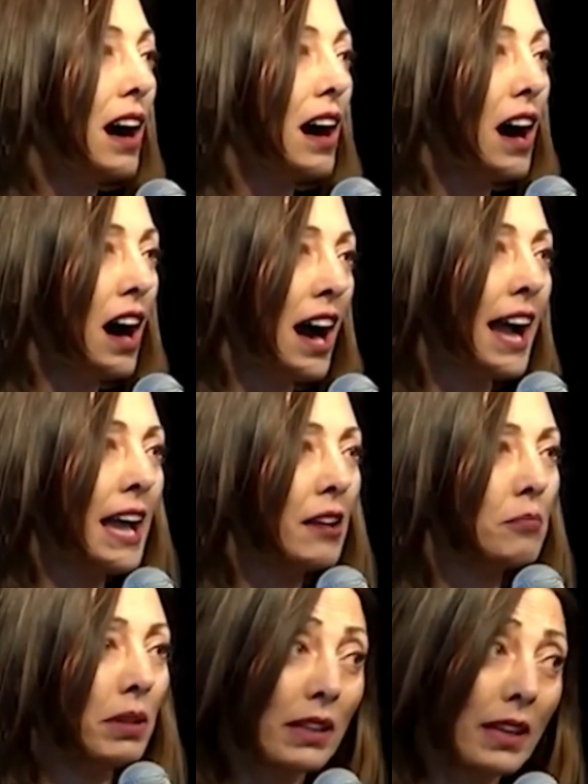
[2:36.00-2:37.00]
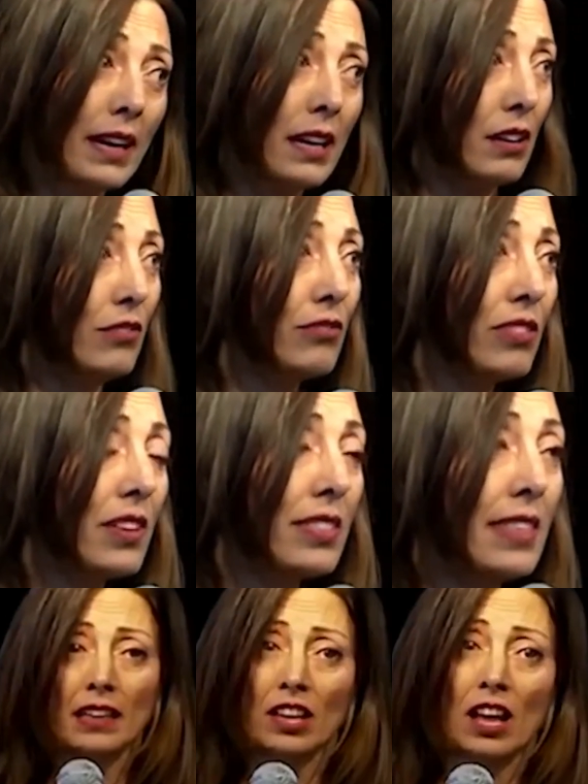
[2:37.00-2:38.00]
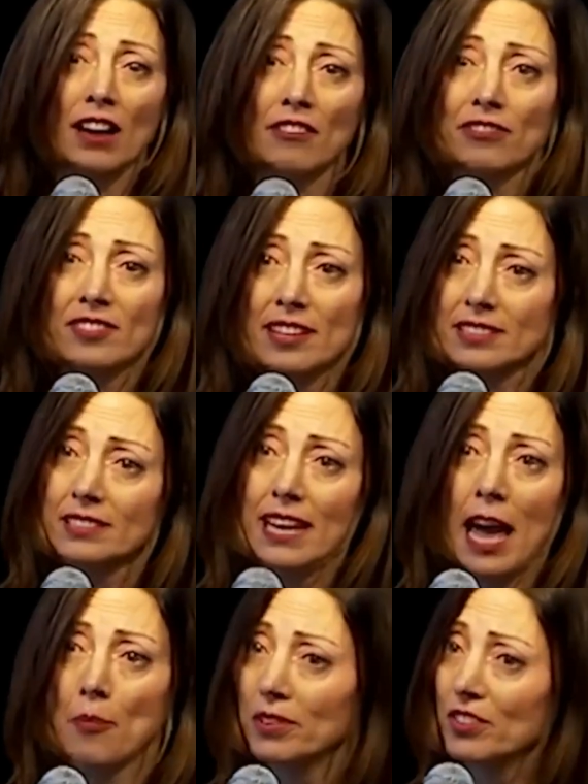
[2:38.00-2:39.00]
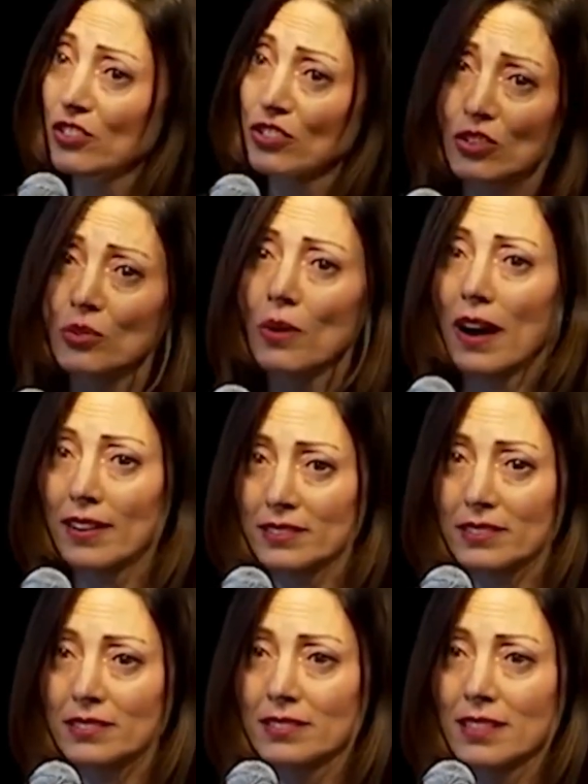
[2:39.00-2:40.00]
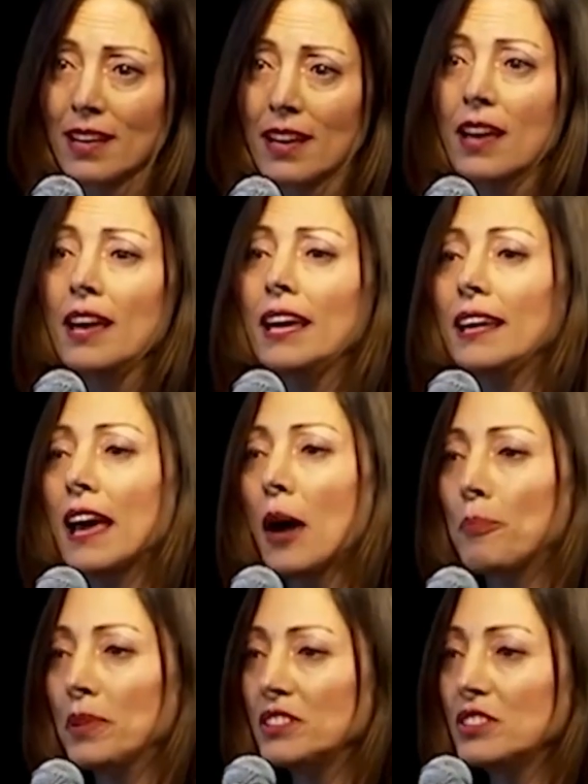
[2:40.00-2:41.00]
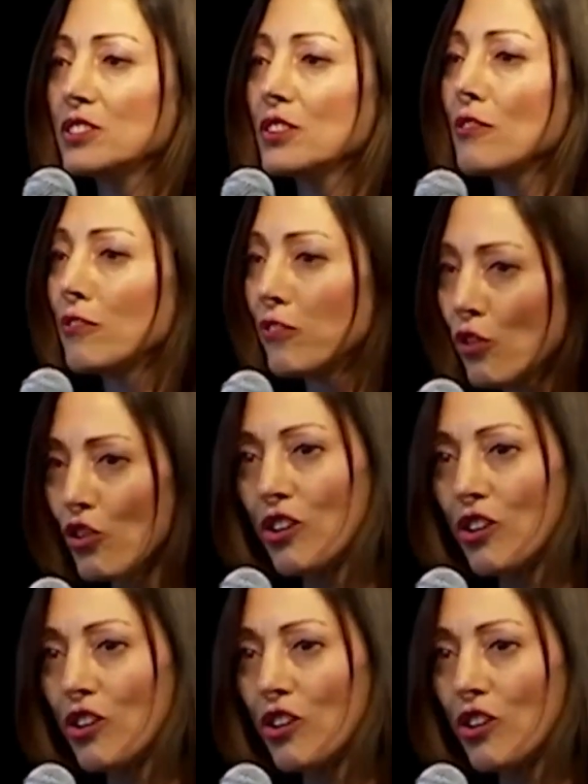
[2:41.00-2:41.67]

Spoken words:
I believe that life doesn't happen to us, it happens for